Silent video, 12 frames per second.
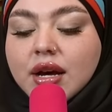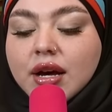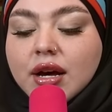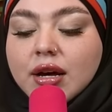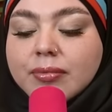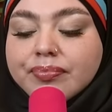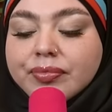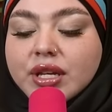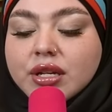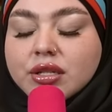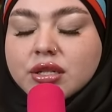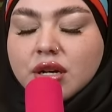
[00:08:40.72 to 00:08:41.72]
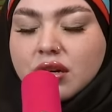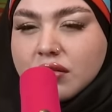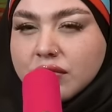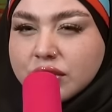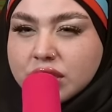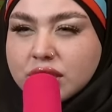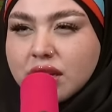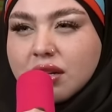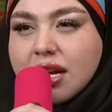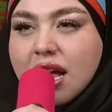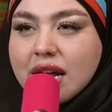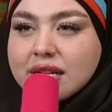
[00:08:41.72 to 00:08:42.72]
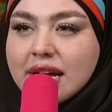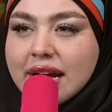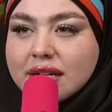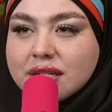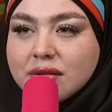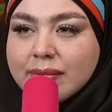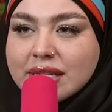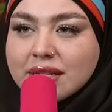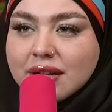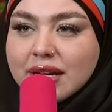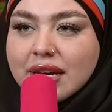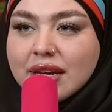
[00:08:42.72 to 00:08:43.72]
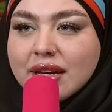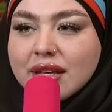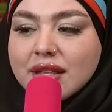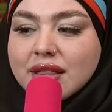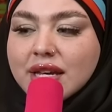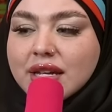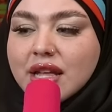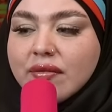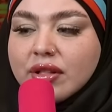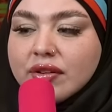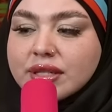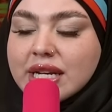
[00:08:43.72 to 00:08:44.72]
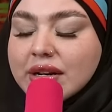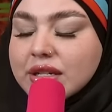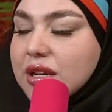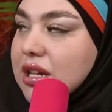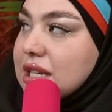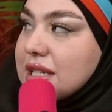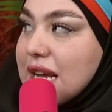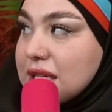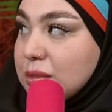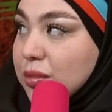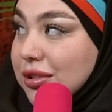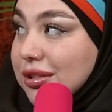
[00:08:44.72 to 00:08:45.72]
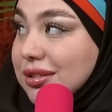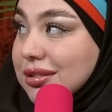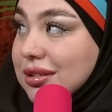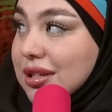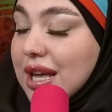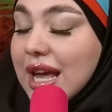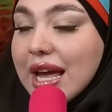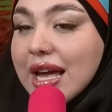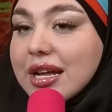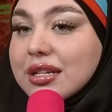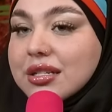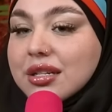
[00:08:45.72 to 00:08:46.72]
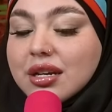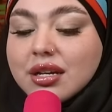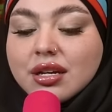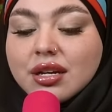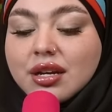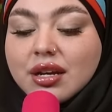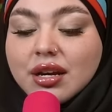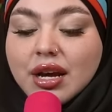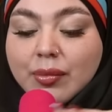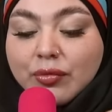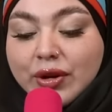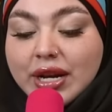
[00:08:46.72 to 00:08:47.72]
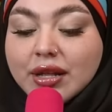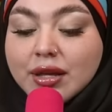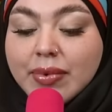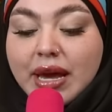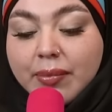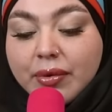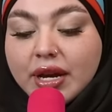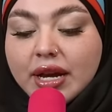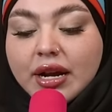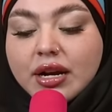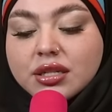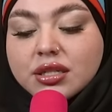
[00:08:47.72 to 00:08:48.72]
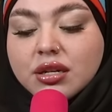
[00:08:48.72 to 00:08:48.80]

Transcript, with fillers: Um, so just a little context. So basically, the level of sound is called a decibel, and I'm reading the paper here.